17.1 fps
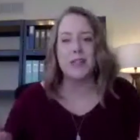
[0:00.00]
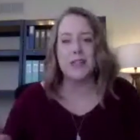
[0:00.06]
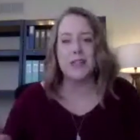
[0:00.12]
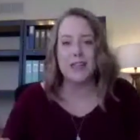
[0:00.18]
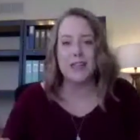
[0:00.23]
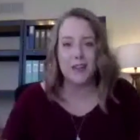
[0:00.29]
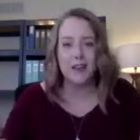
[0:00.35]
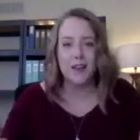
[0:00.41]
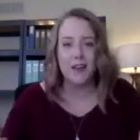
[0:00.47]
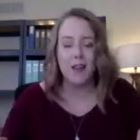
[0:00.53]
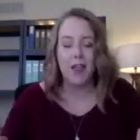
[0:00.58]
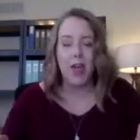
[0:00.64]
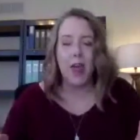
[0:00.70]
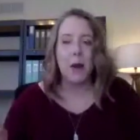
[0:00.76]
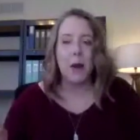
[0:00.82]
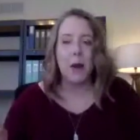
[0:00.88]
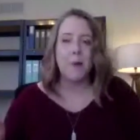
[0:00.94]
clear,
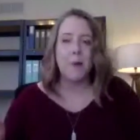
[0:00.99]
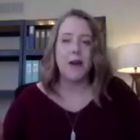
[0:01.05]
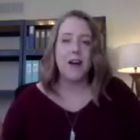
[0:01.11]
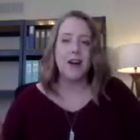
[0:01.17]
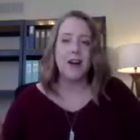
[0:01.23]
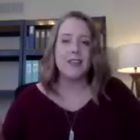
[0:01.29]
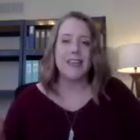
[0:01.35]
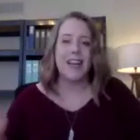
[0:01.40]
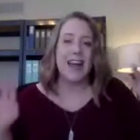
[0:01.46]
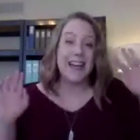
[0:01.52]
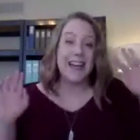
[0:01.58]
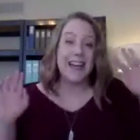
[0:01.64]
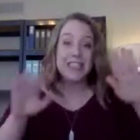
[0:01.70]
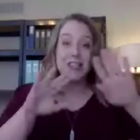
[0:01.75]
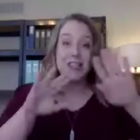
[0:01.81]
because it has to